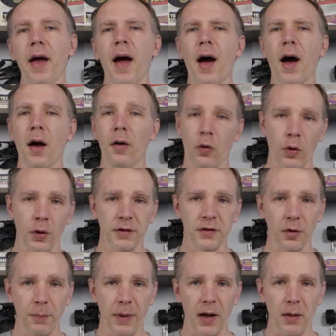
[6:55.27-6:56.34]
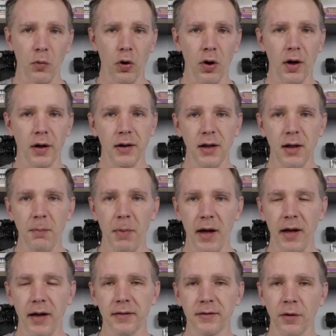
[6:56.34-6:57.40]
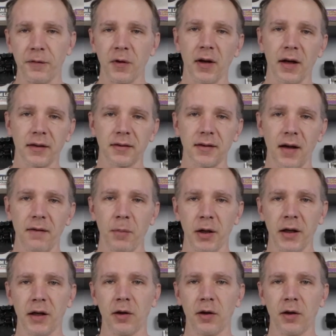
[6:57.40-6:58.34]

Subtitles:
Of course, you'll pay more on eBay, so if you like to save money,